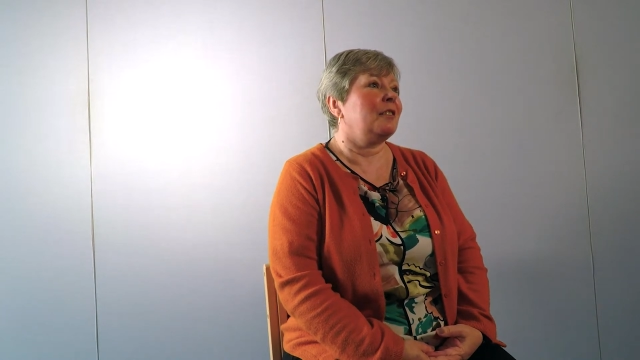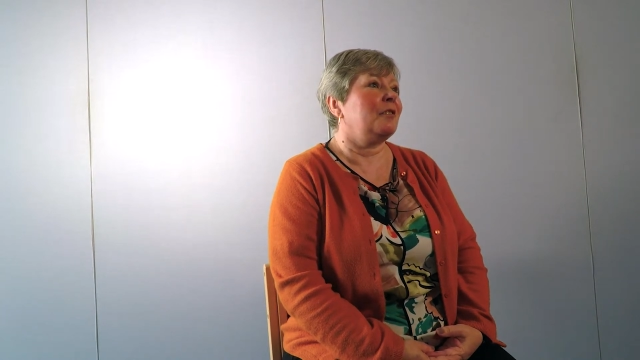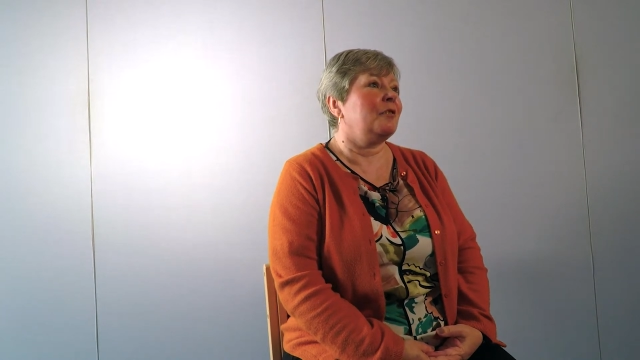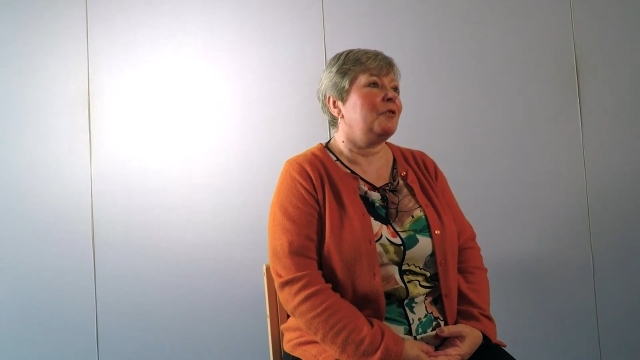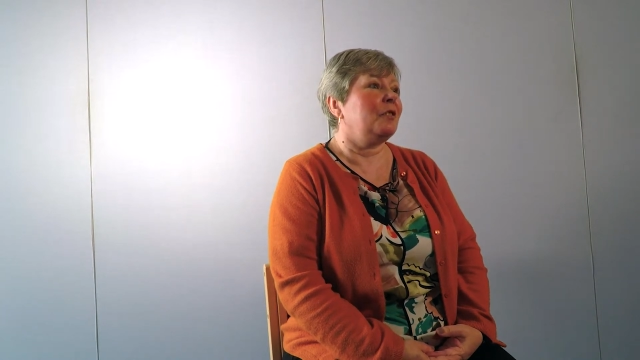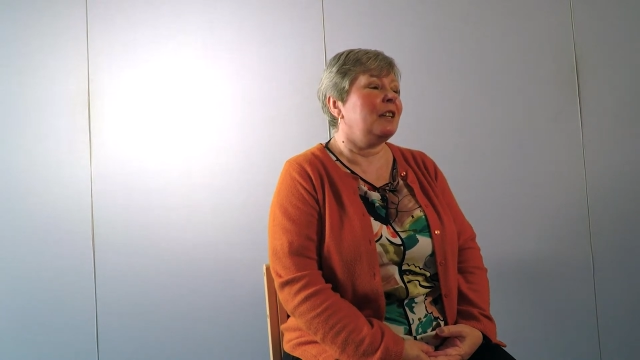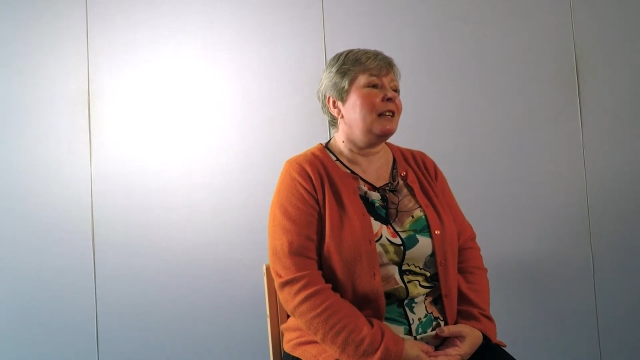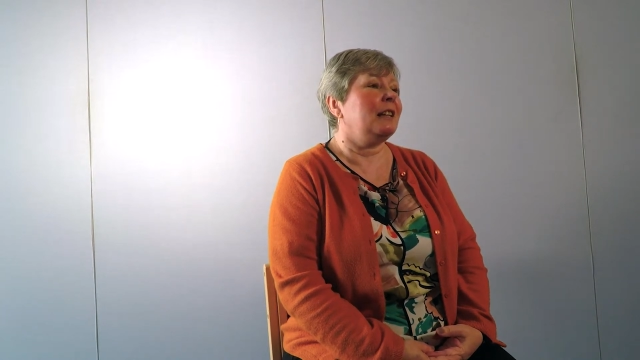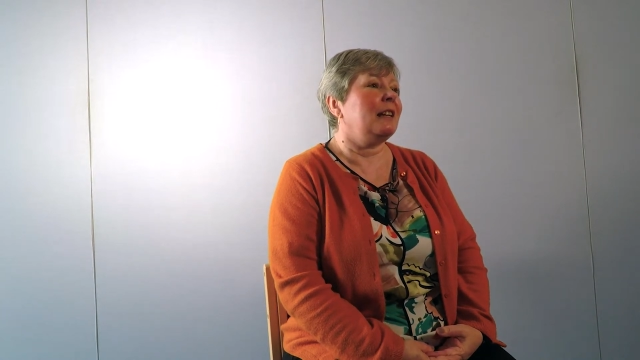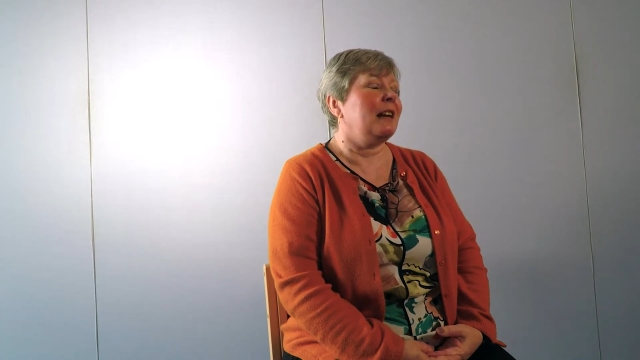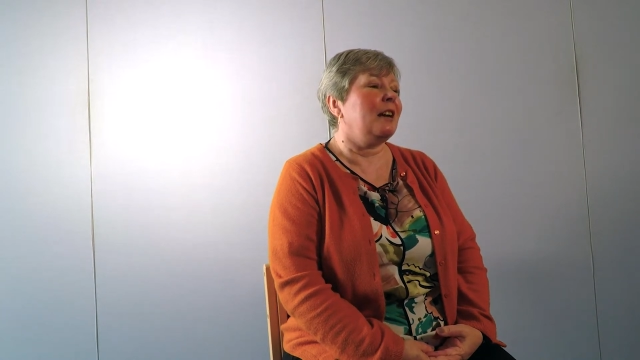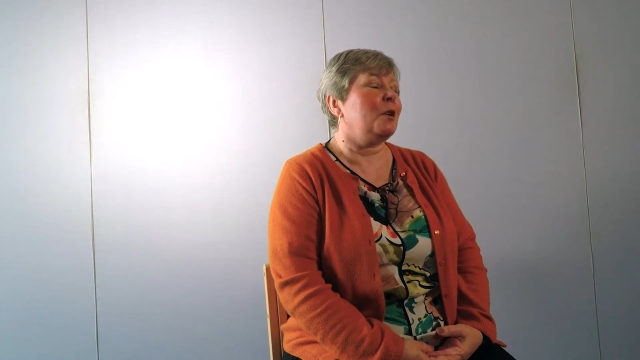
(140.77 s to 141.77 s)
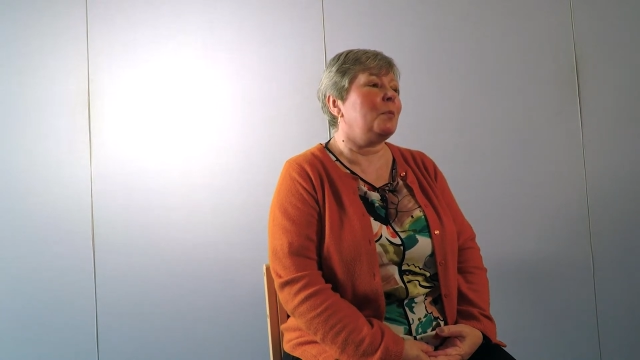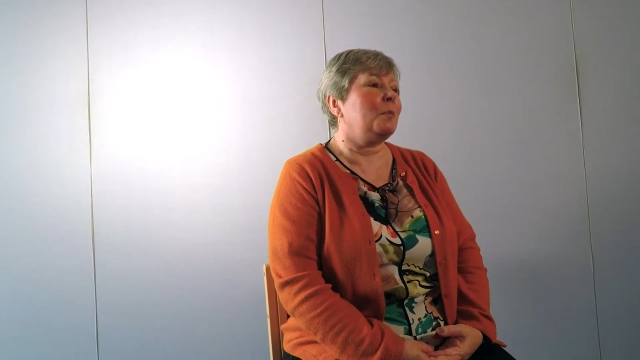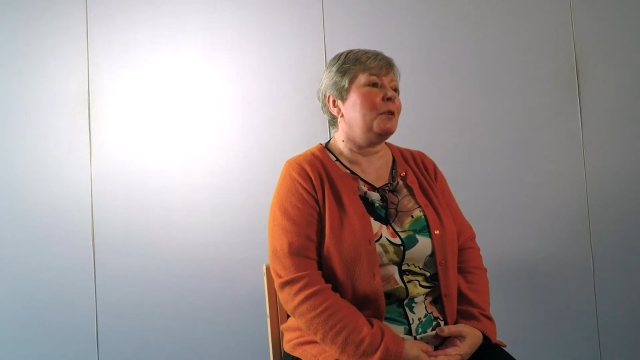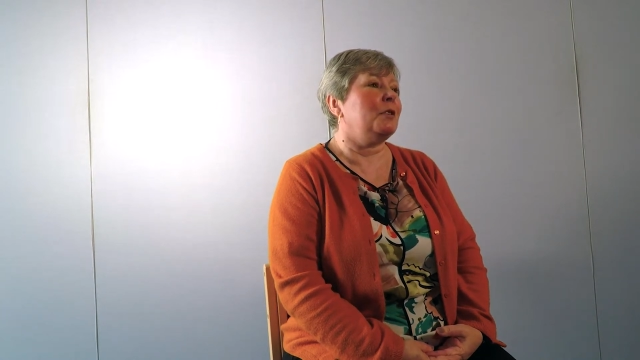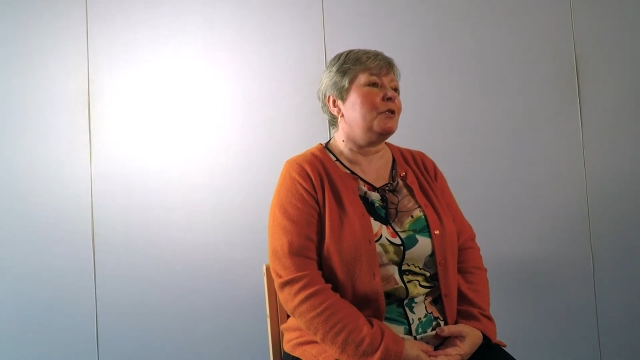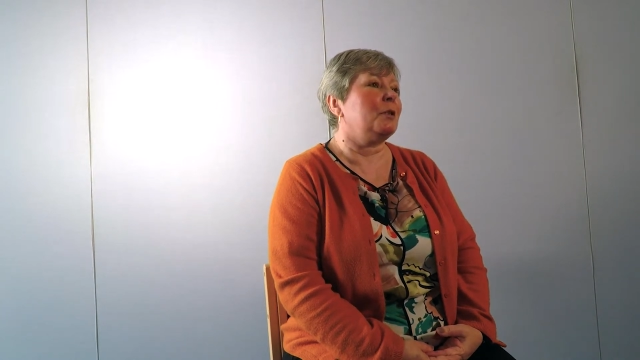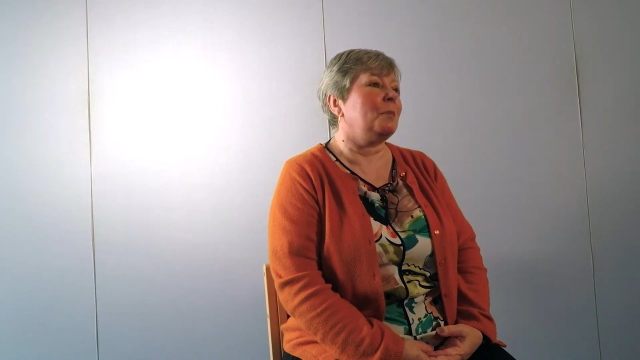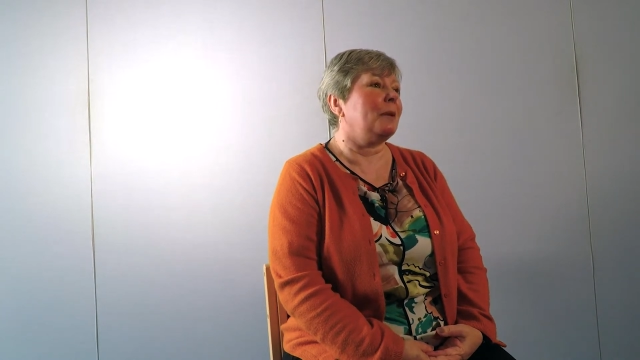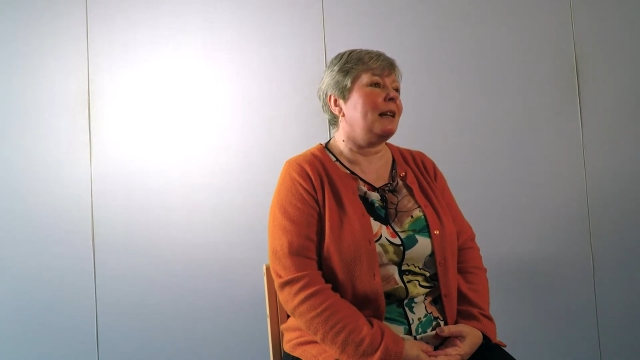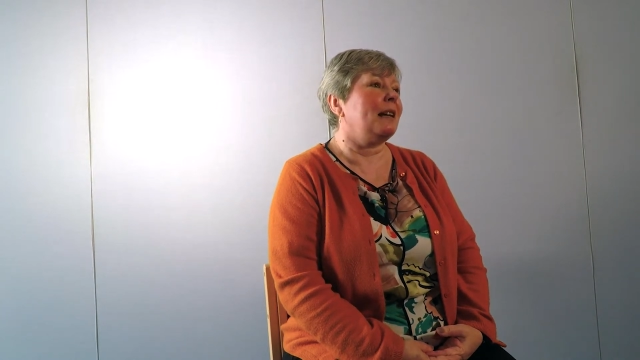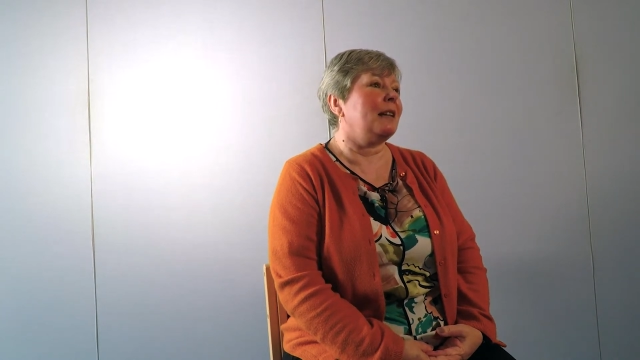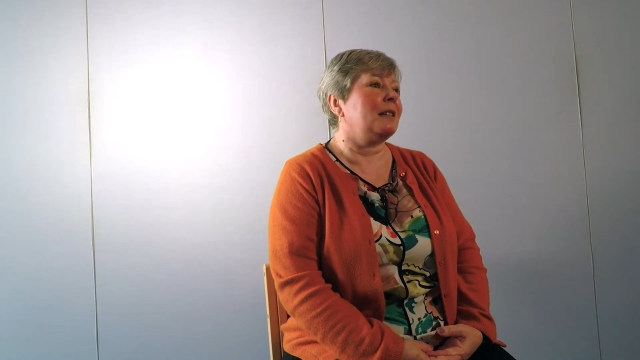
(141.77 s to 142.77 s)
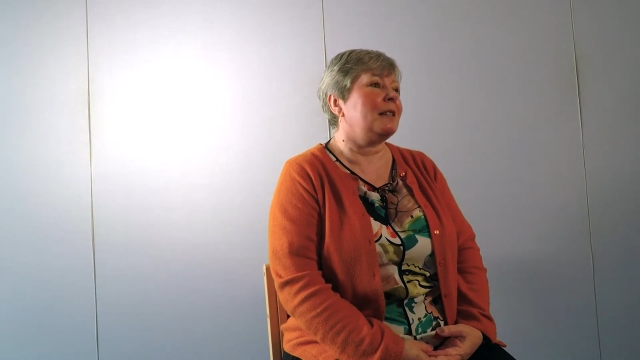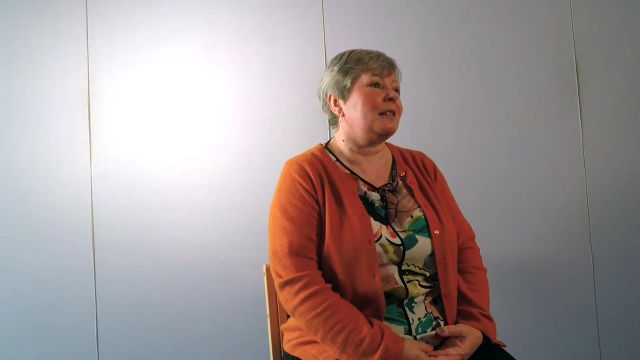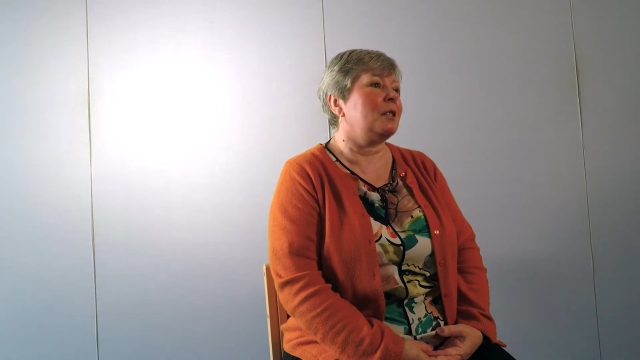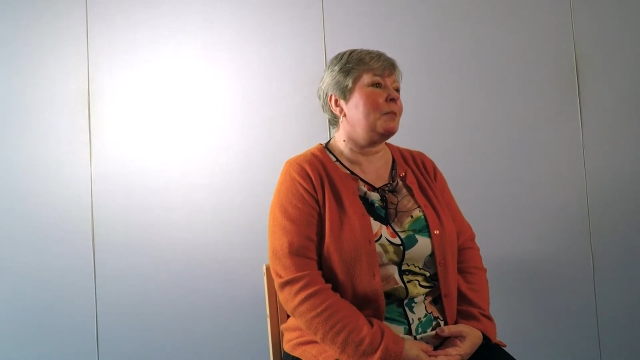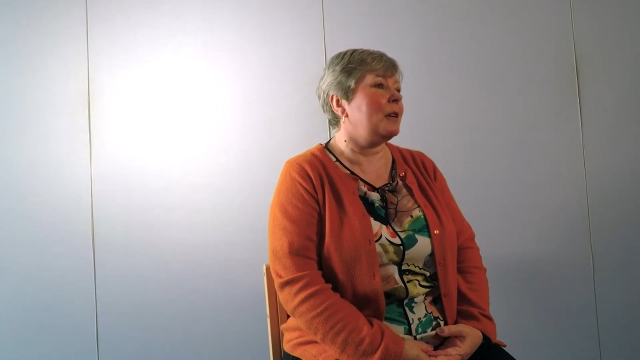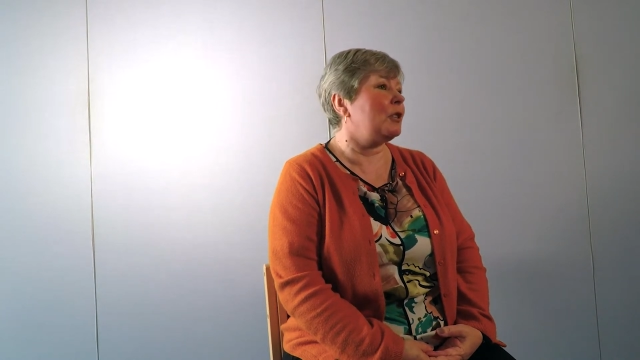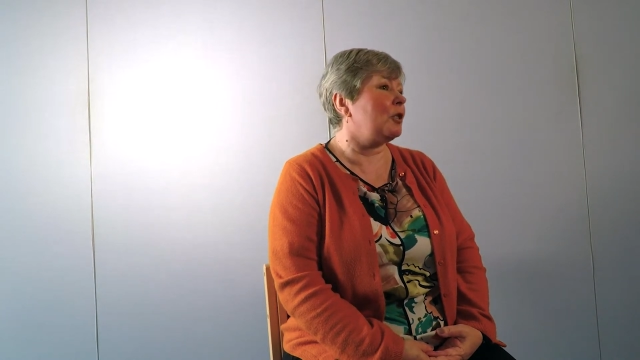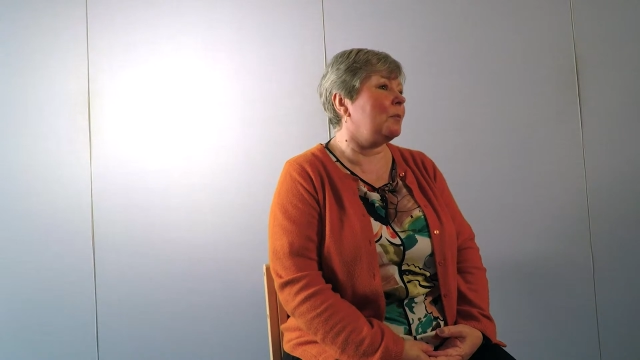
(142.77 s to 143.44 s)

really help you to plan special